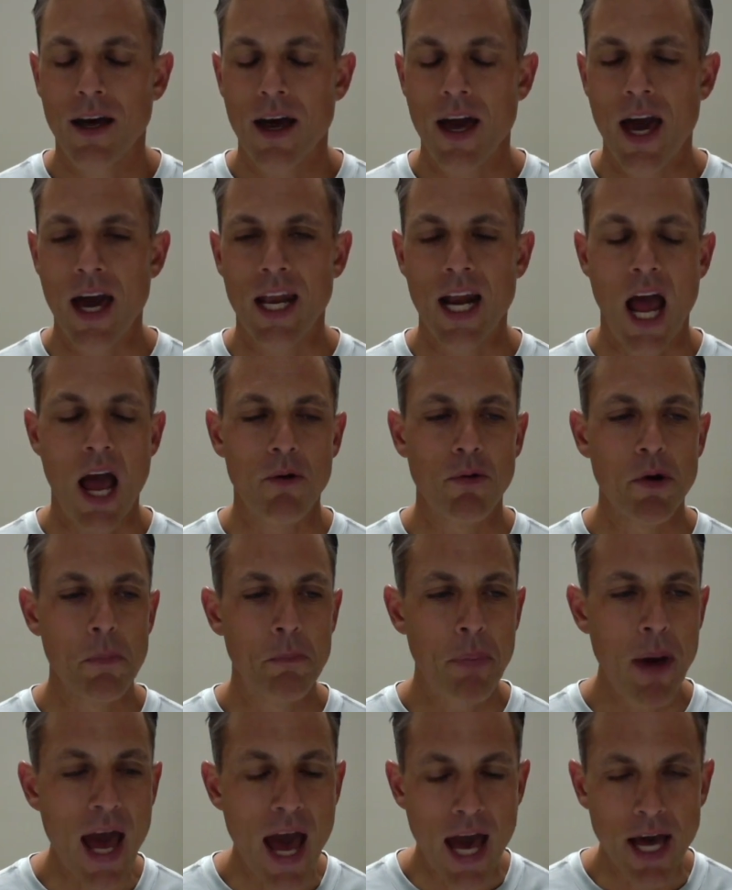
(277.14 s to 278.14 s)
And I would
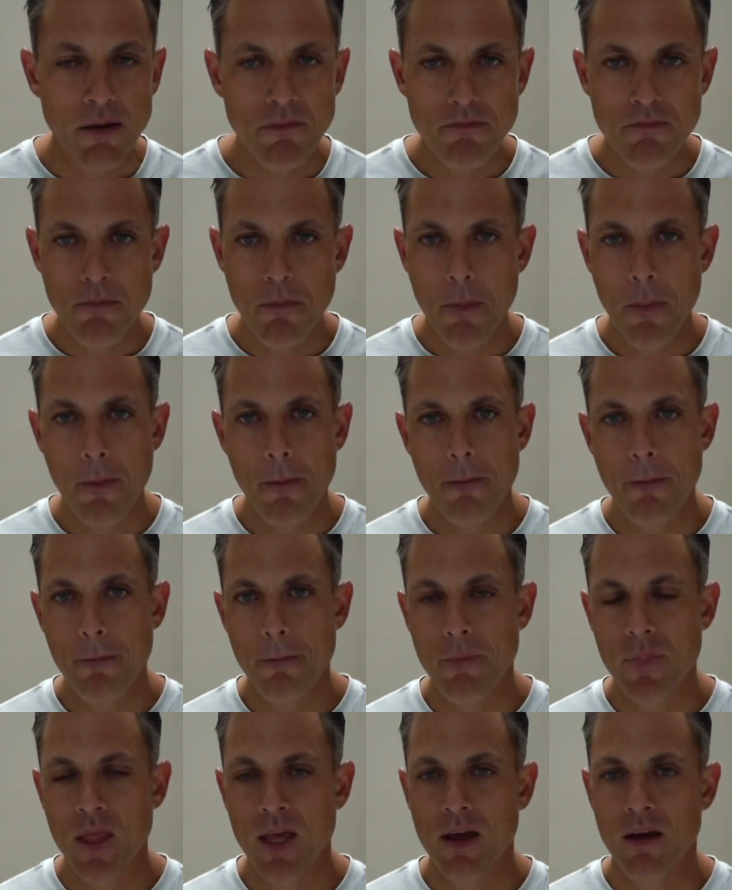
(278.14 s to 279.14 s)
bet
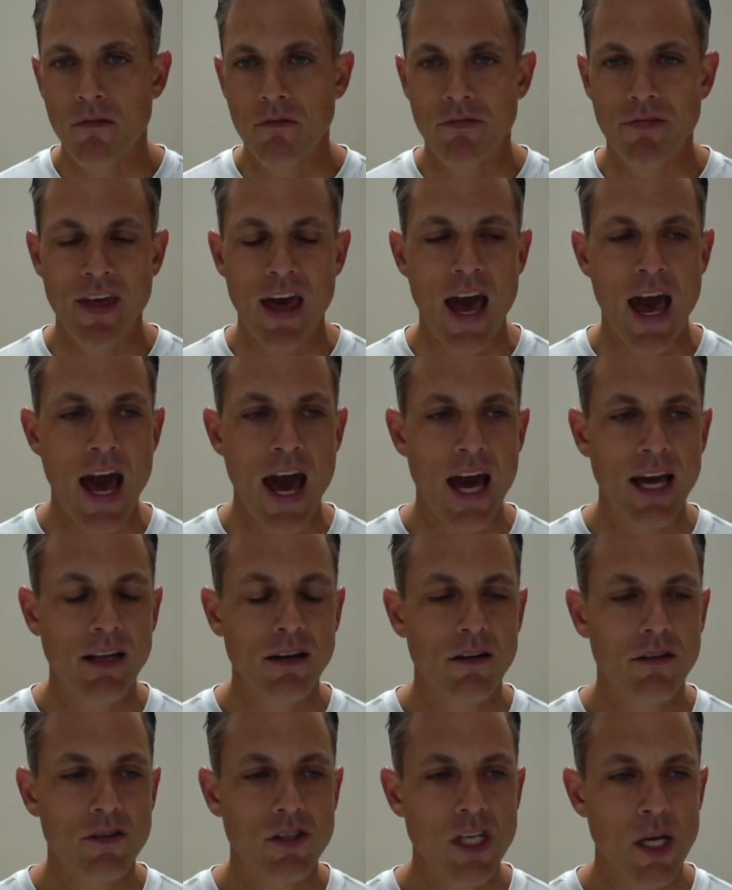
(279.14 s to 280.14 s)
that
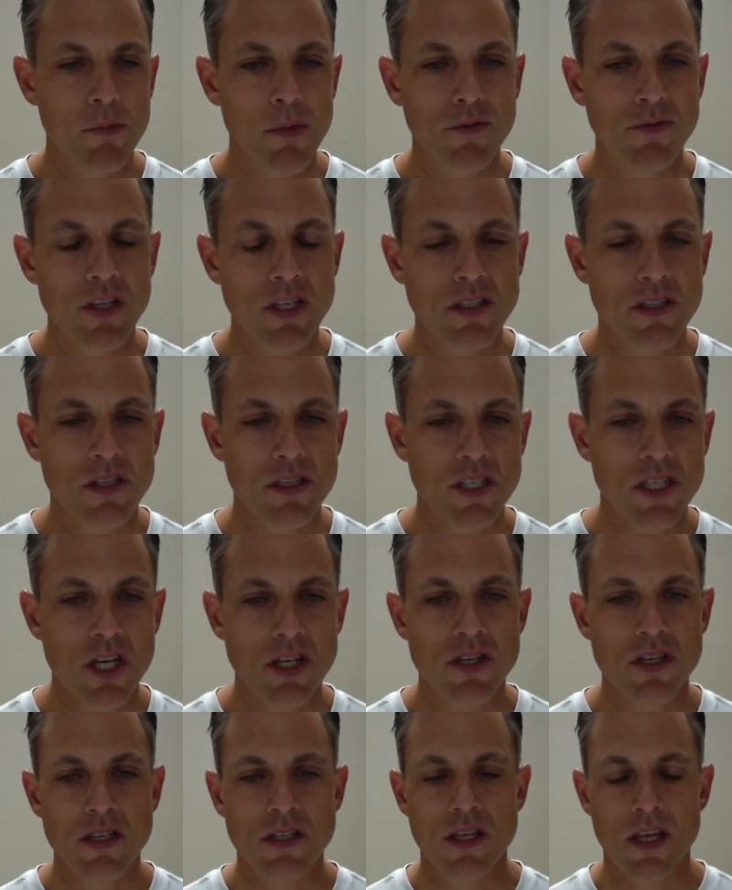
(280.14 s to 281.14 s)
some of these
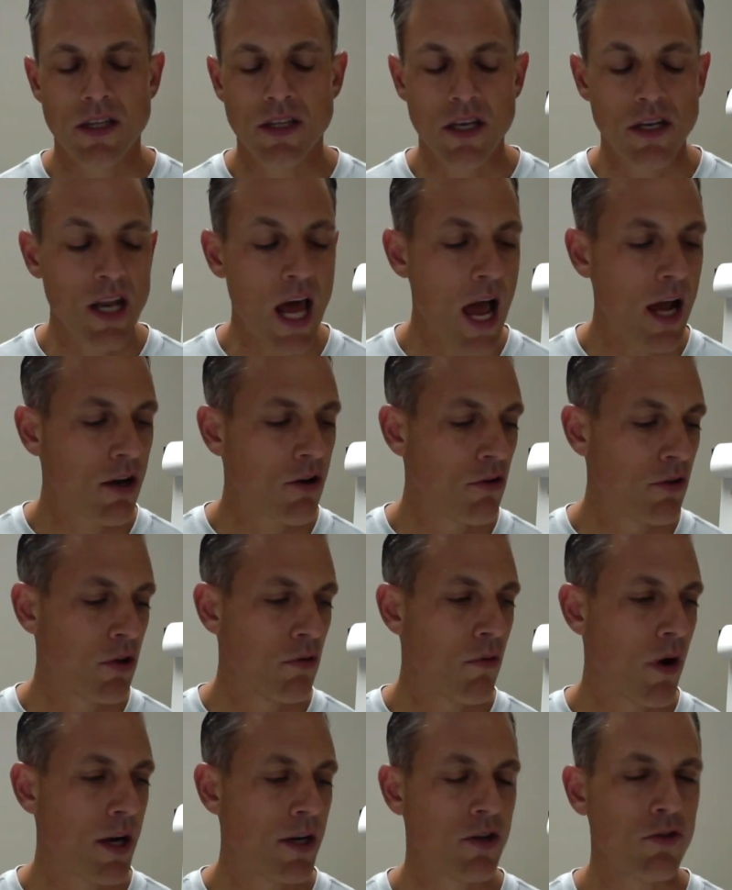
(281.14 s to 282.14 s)
decisions that did not go the
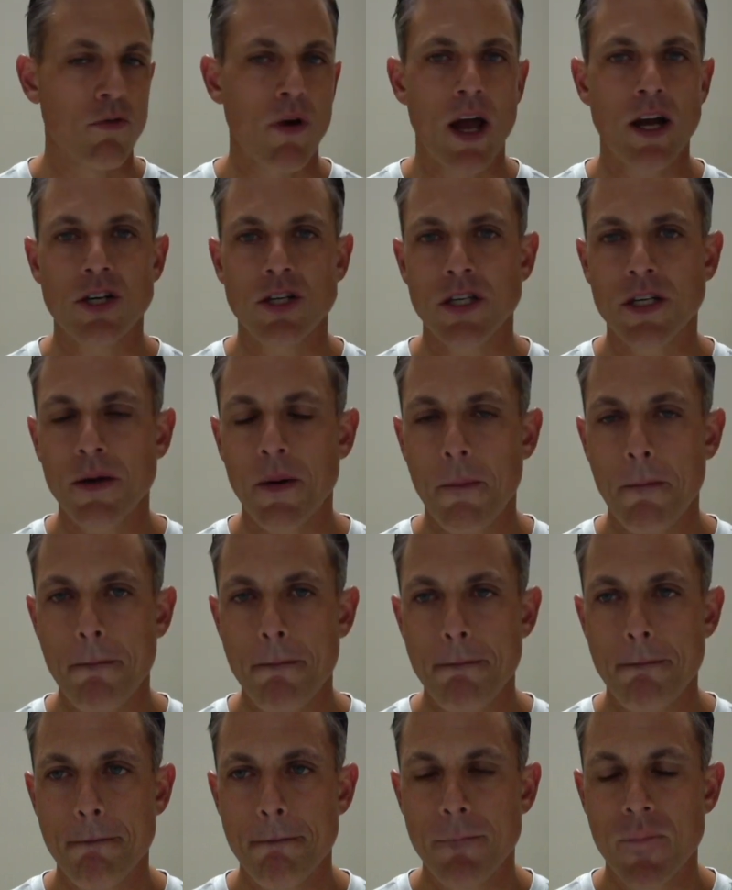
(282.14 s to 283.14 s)
right direction,
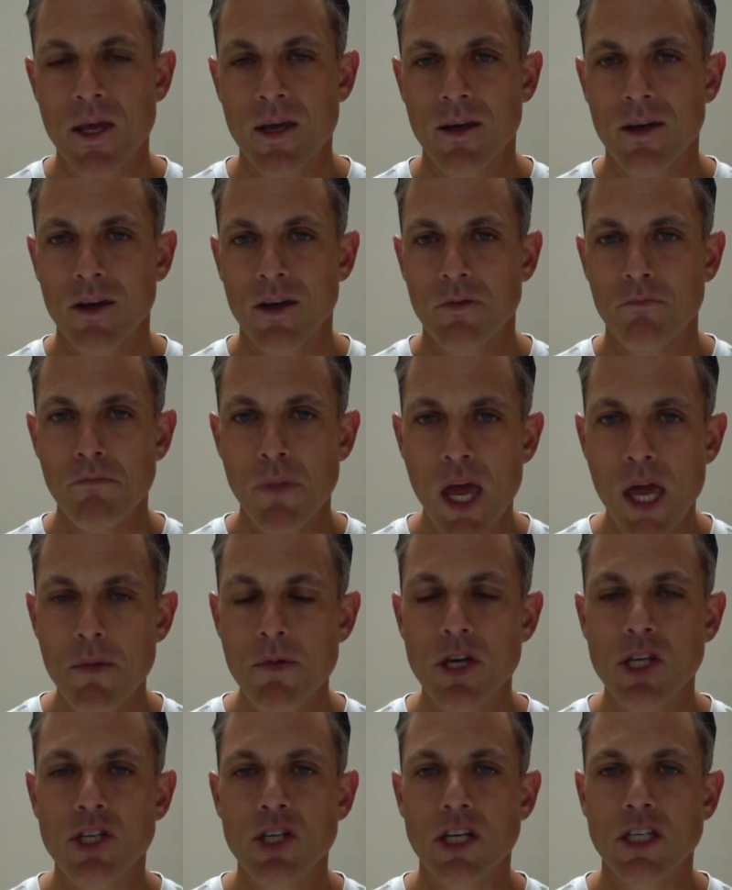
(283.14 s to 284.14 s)

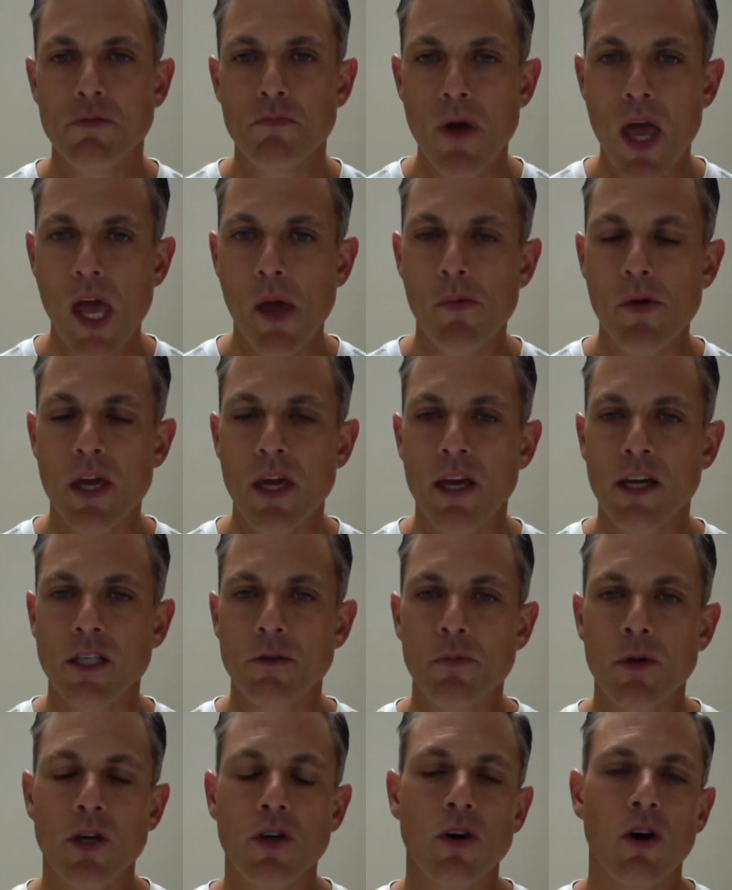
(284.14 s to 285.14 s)
maybe, just maybe, it's
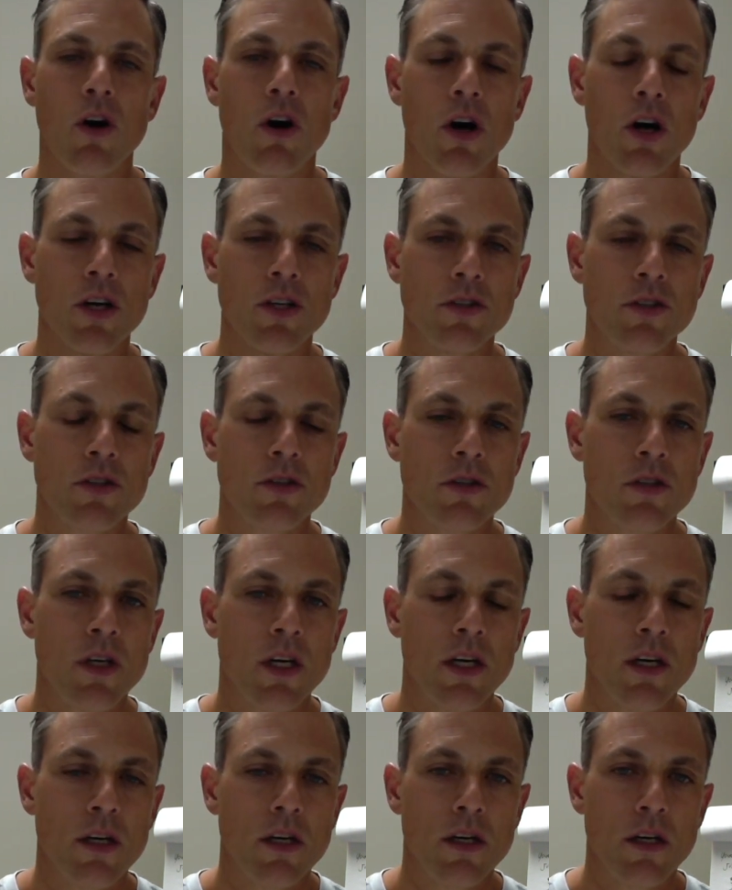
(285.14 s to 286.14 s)
because
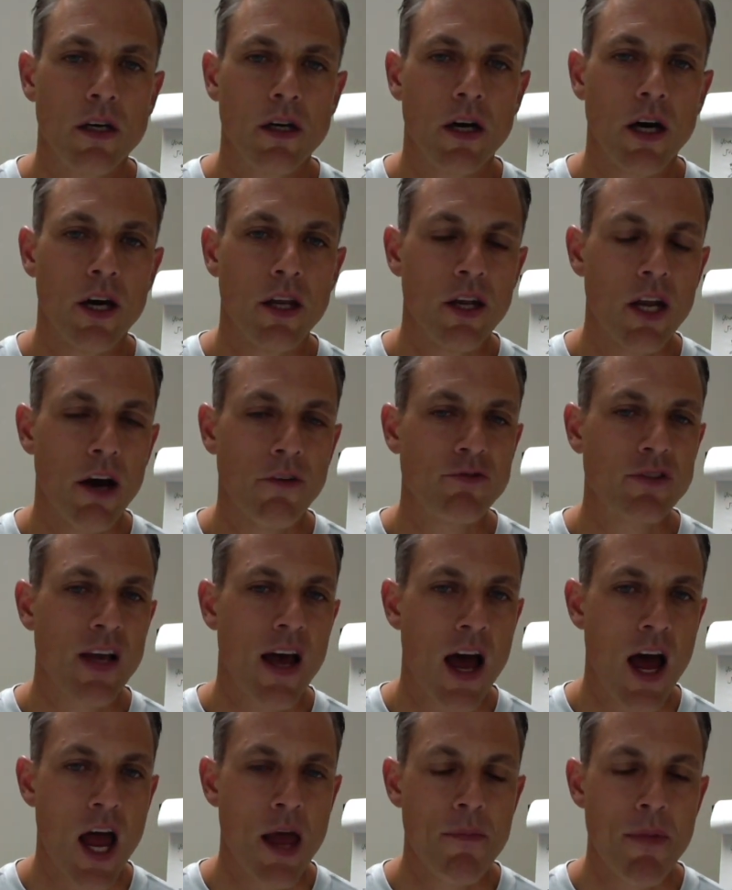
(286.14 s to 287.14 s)
enough
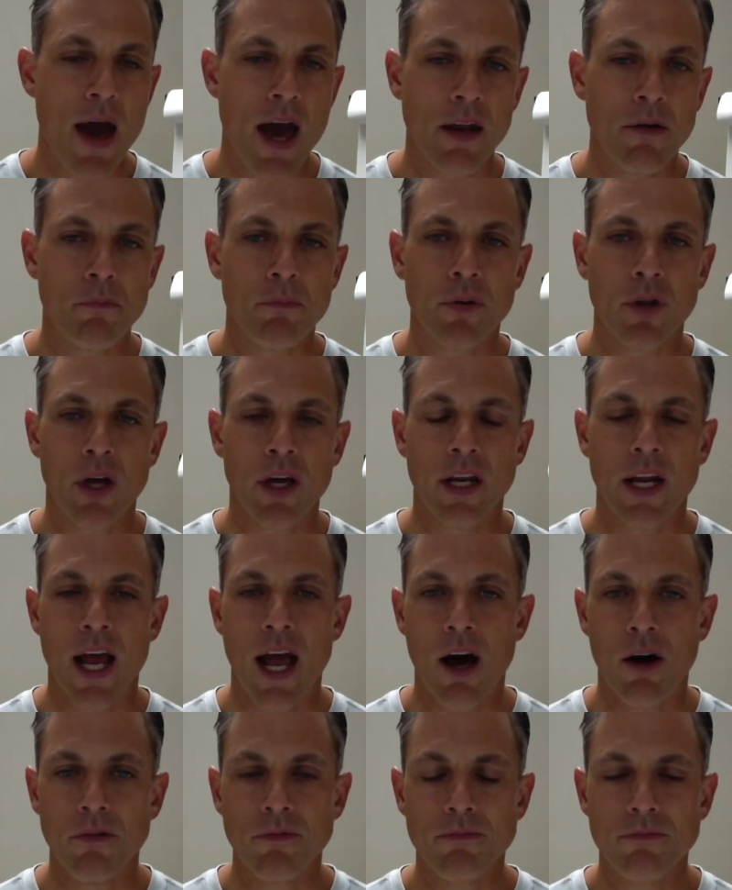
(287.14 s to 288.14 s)
time hadn't played
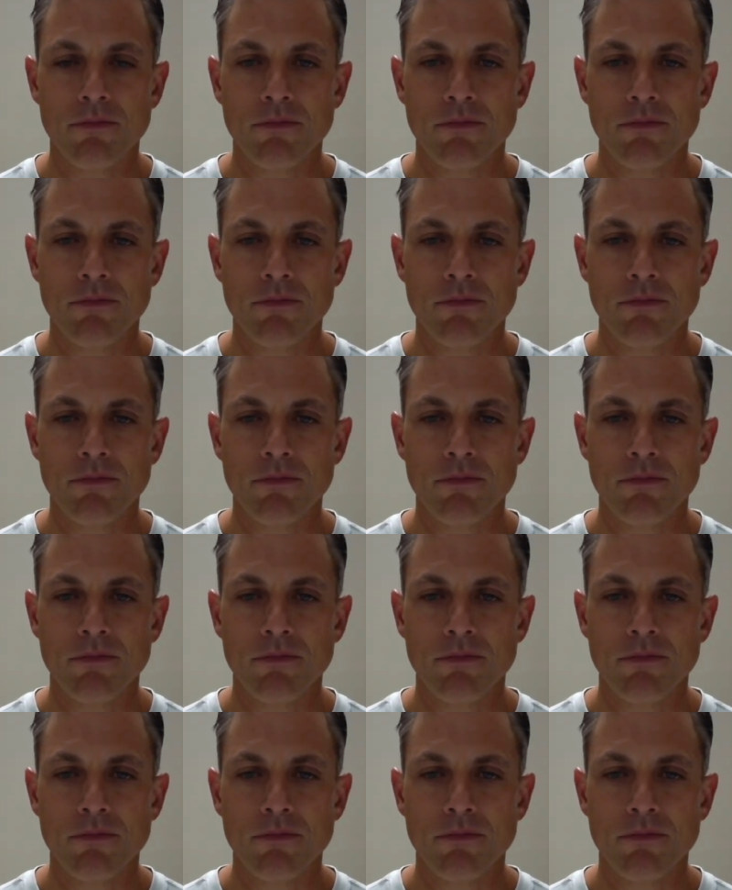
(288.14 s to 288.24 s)
out.